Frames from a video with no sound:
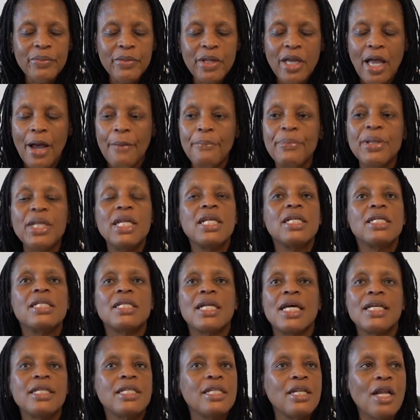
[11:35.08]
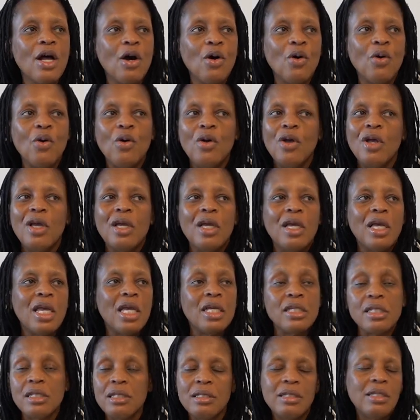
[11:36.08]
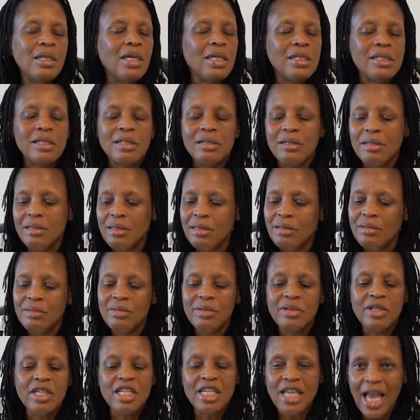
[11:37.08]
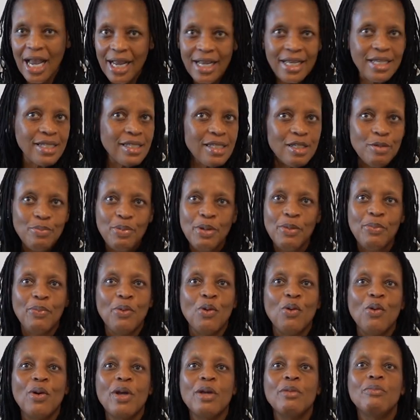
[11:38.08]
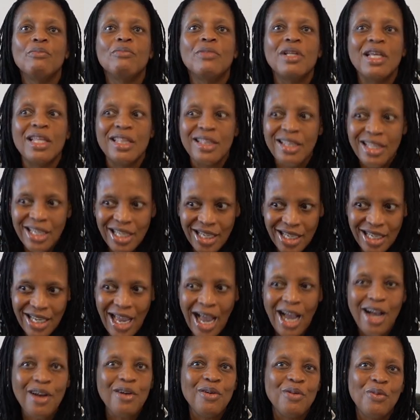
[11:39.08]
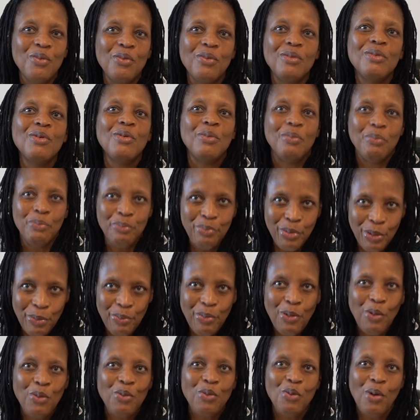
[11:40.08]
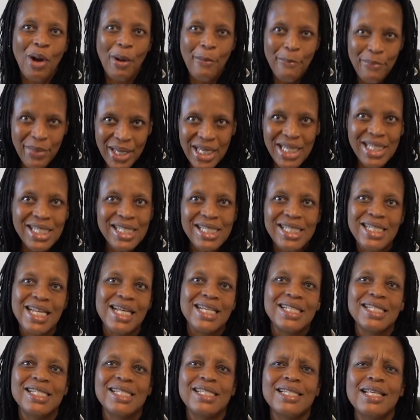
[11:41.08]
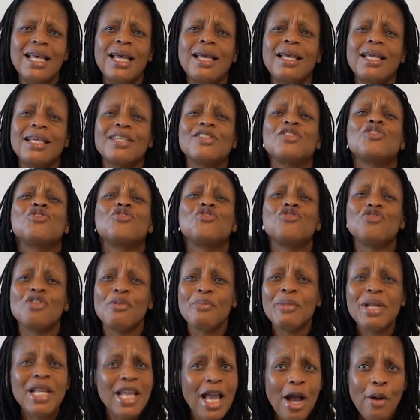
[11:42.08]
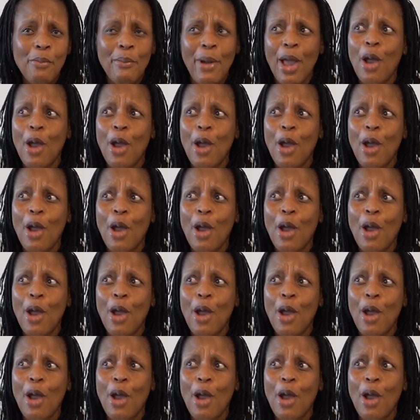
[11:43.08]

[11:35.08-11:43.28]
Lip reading: cabinet right now has youngest people, and the young people who are ministers, extremely young.